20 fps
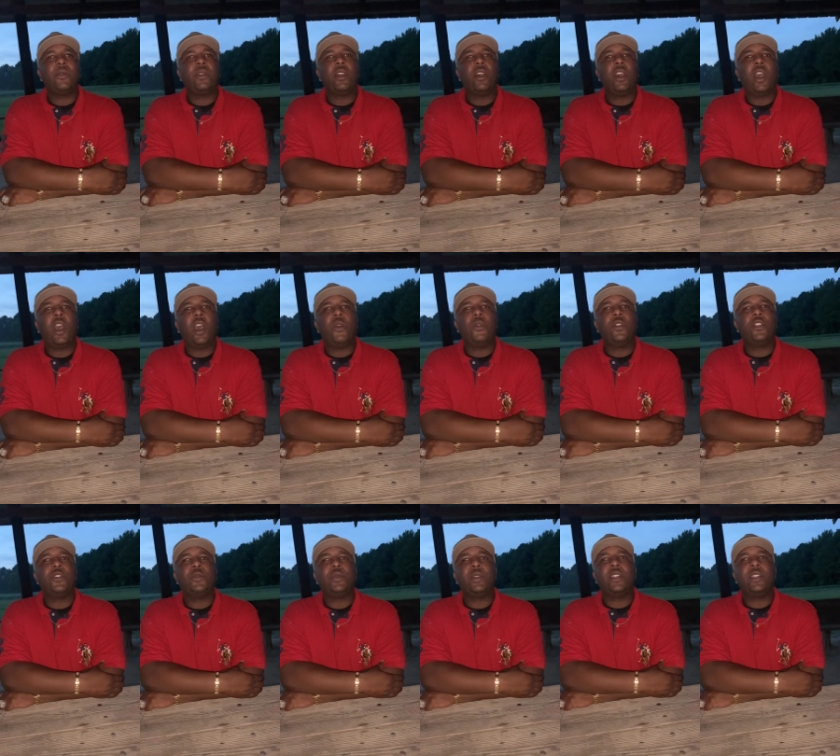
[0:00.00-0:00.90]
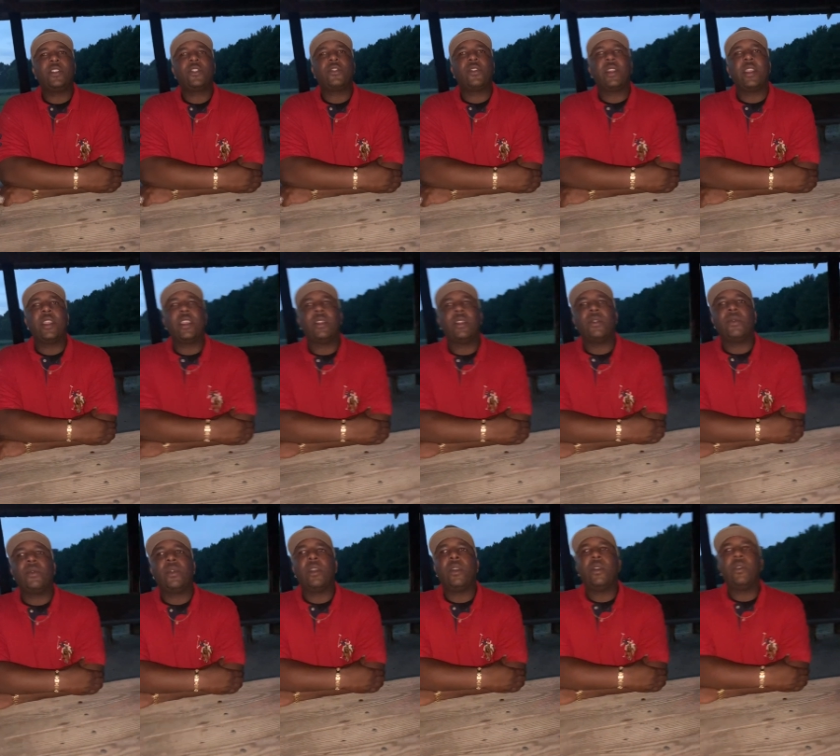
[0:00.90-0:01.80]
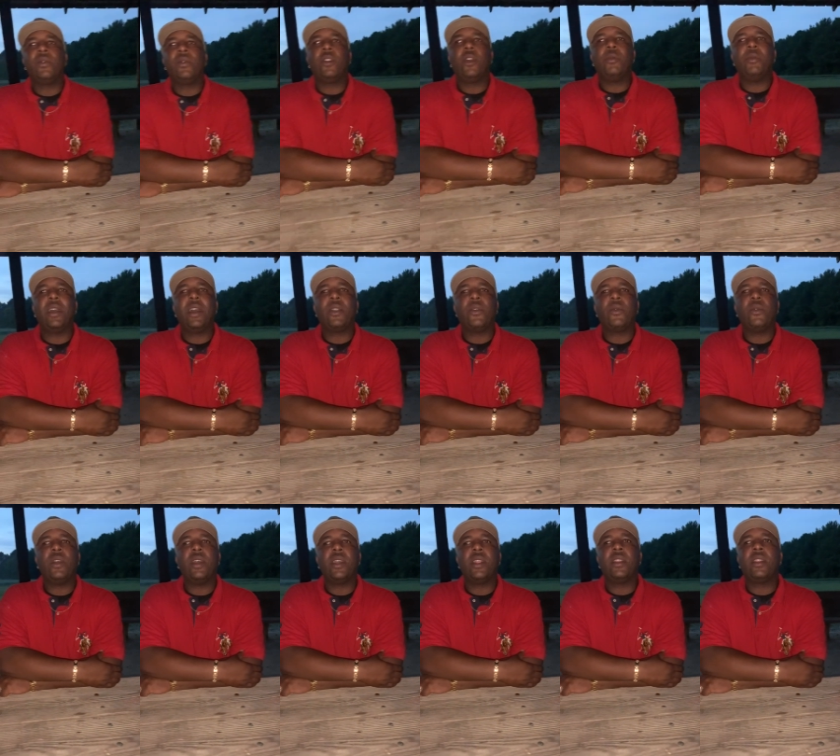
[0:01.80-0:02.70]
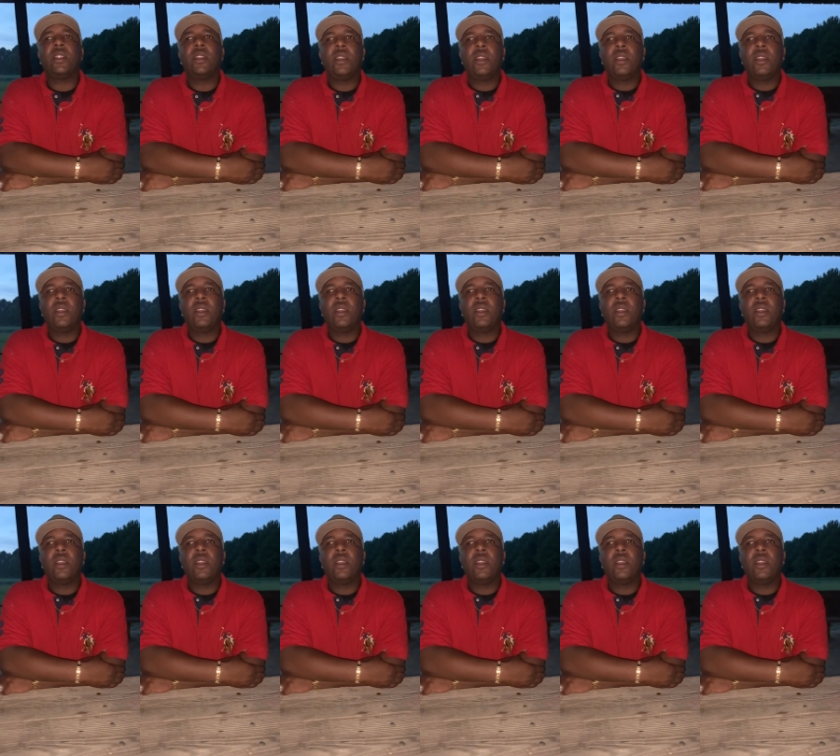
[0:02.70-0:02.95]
We're gonna always be straight. We're gonna, no matter what